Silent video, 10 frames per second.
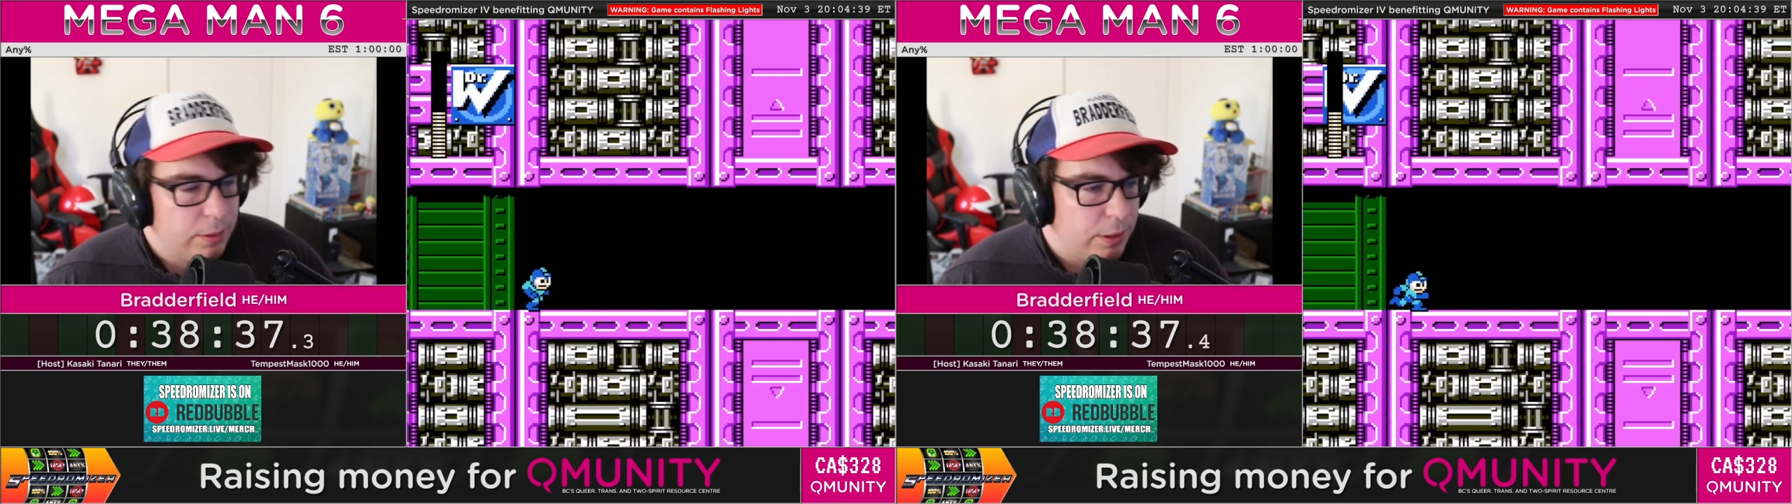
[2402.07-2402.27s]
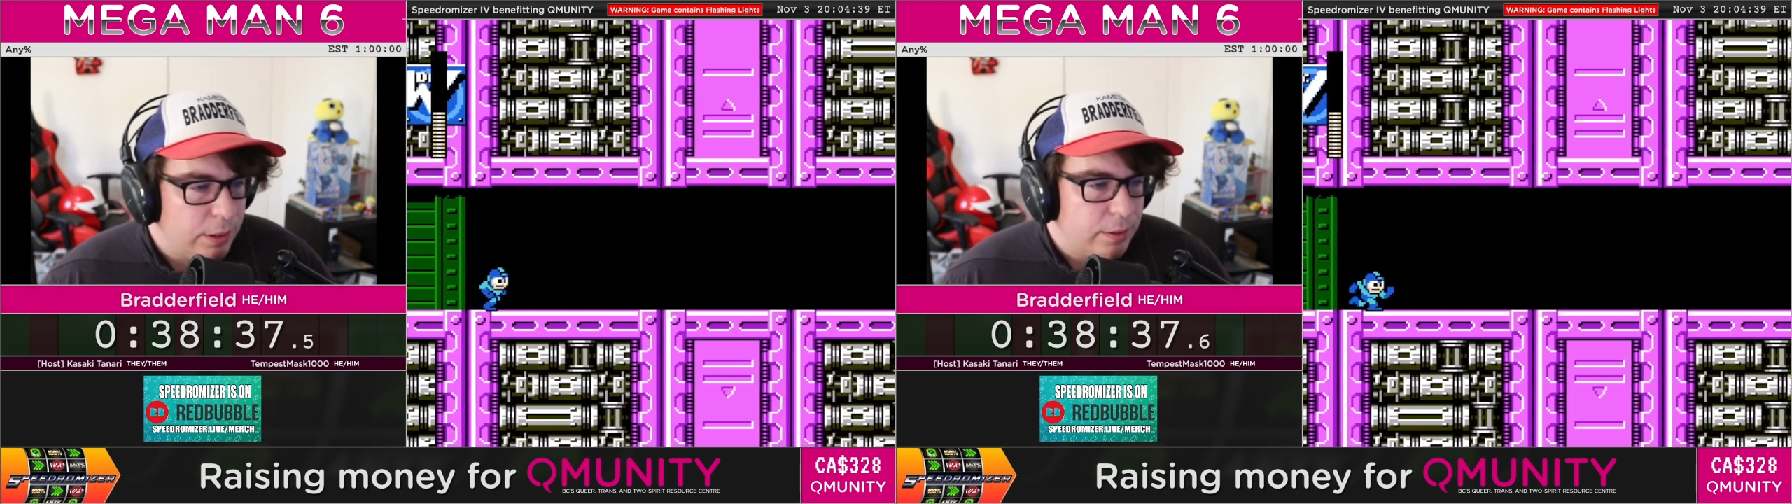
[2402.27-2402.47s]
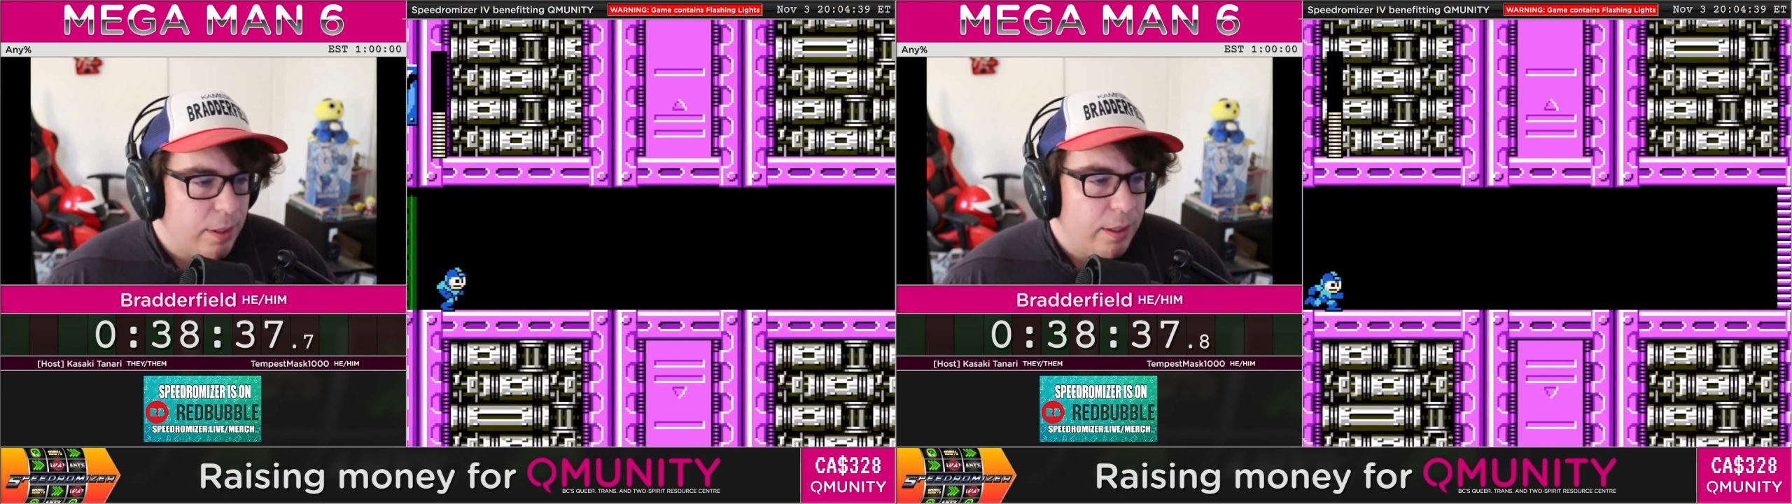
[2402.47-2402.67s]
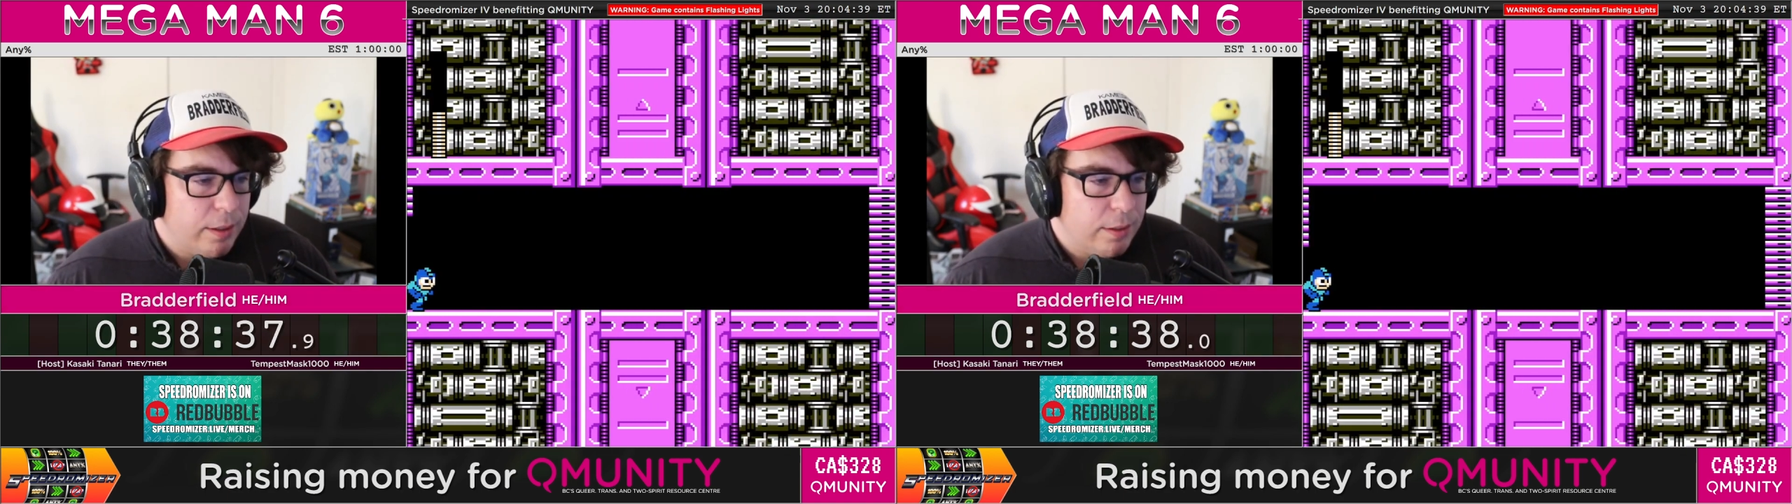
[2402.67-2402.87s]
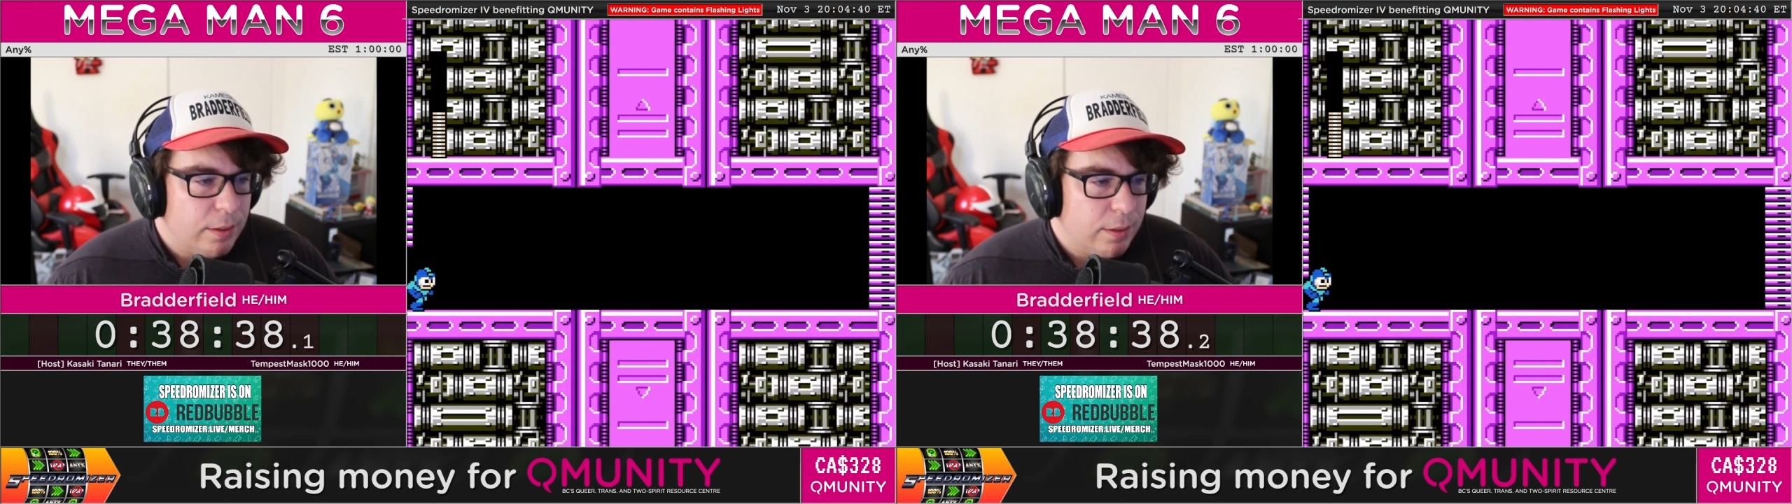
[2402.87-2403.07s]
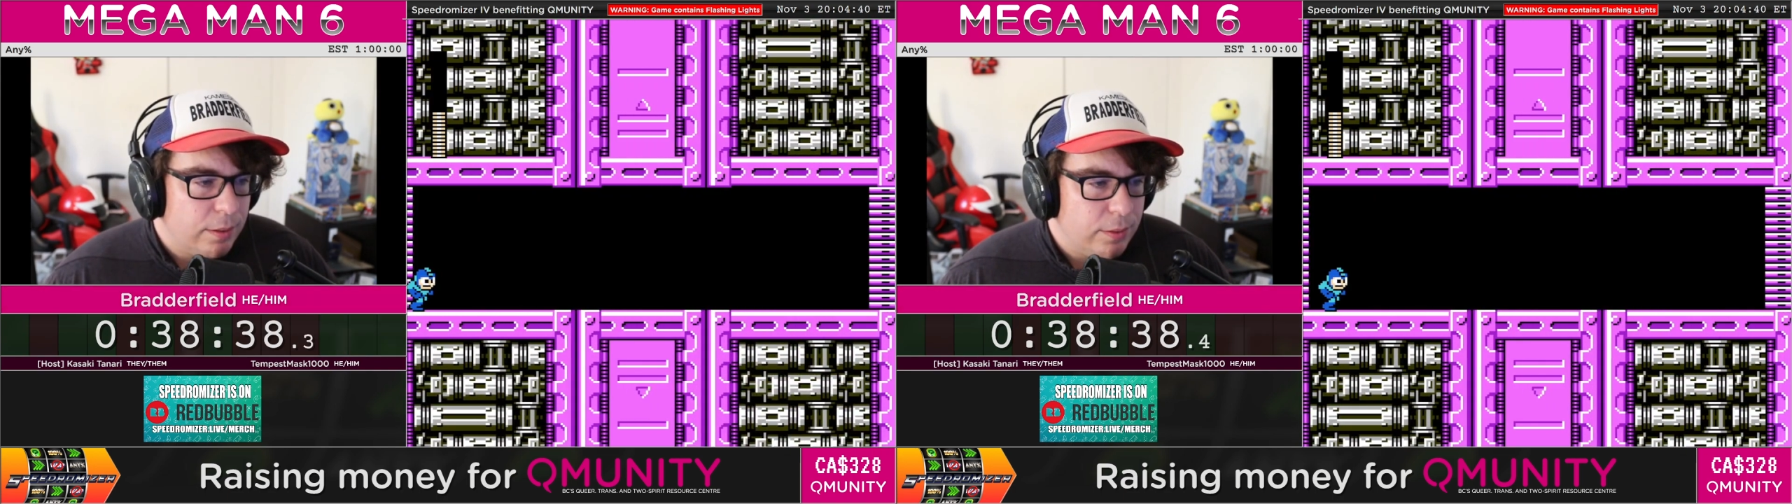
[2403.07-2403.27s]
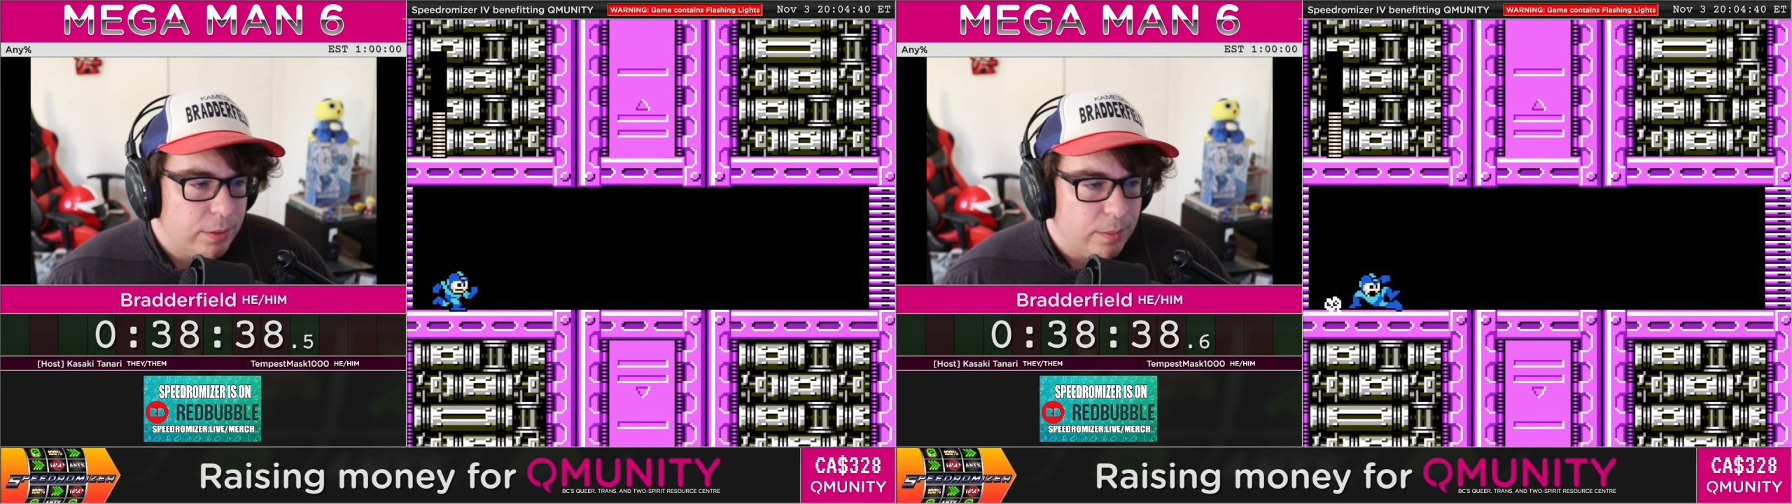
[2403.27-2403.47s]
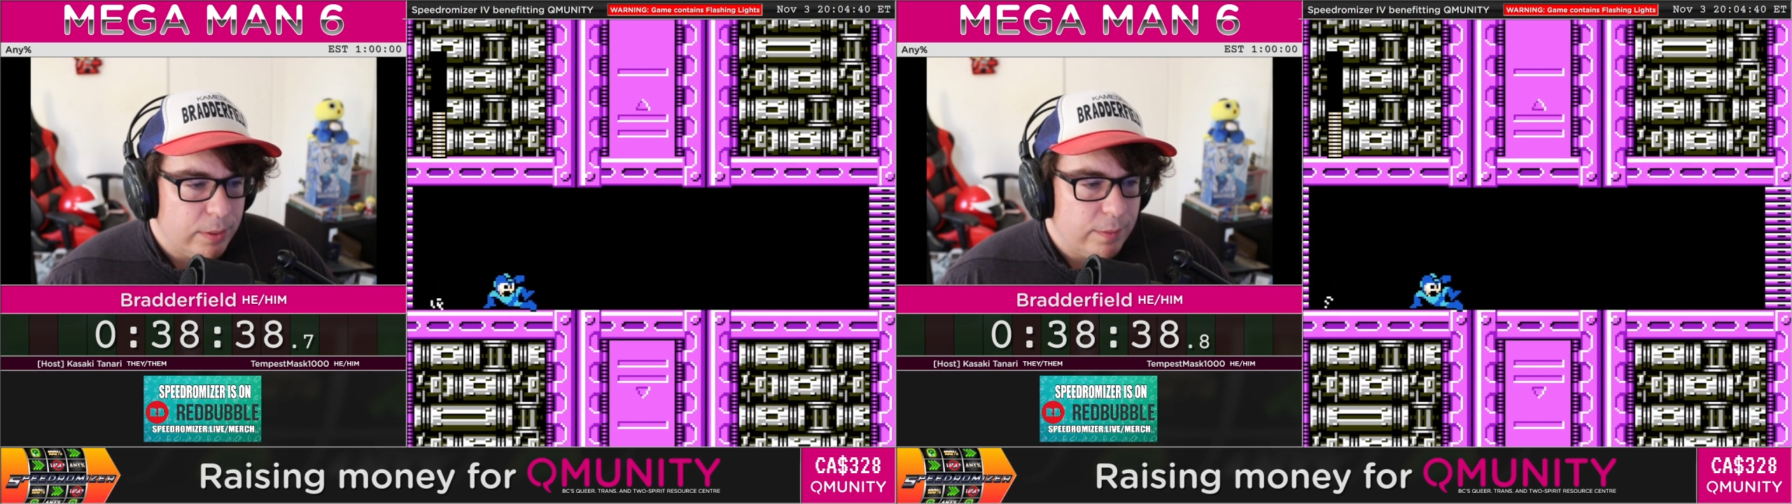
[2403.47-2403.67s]
entire
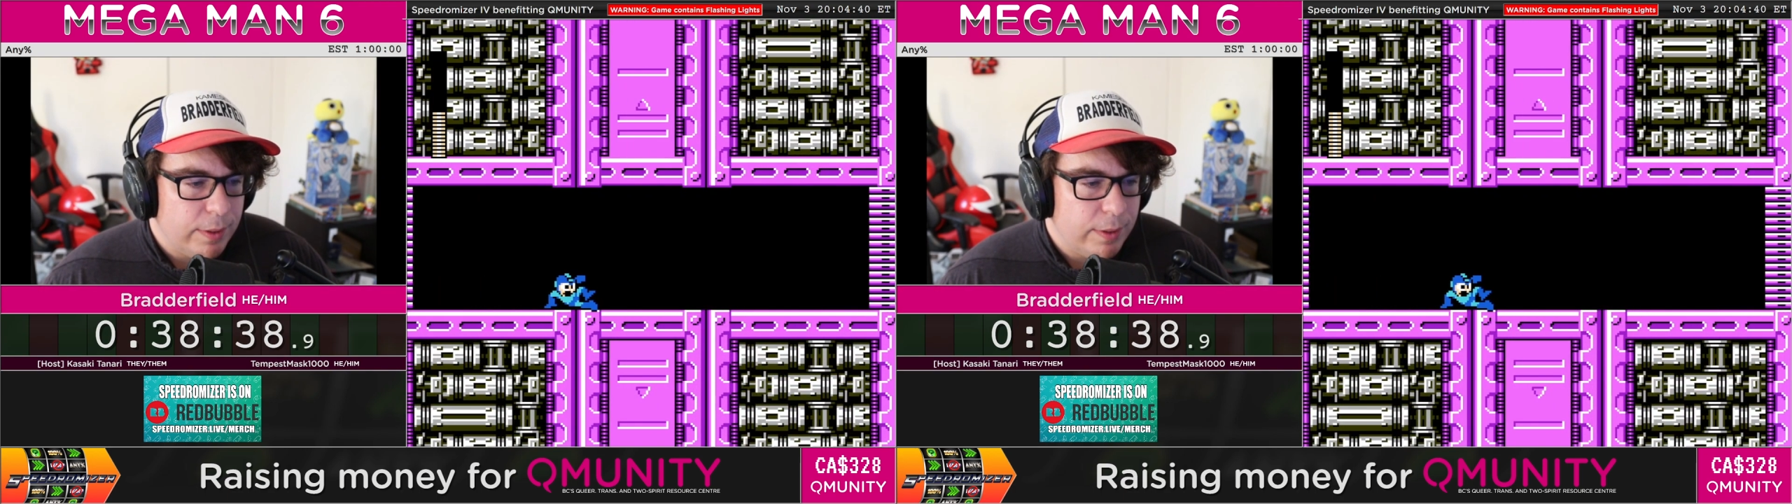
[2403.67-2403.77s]
nuclear bomb.